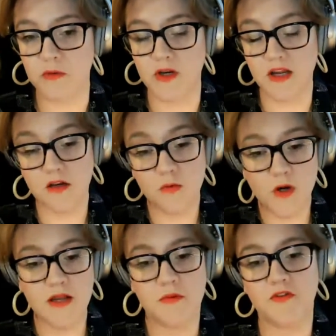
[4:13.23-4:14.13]
One, I did
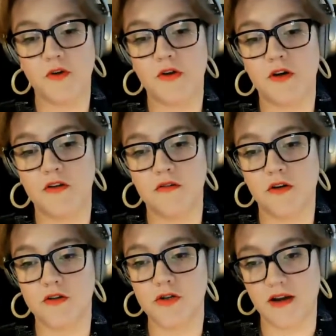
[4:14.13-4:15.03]
one episode on
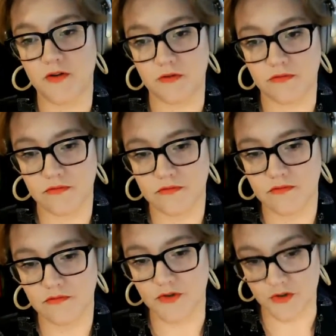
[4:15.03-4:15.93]
travel
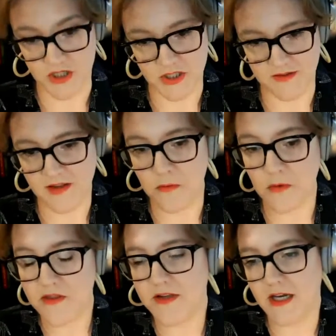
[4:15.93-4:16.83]
restrictions and
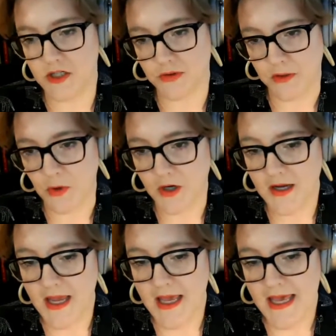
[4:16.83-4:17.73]
whether they actually work.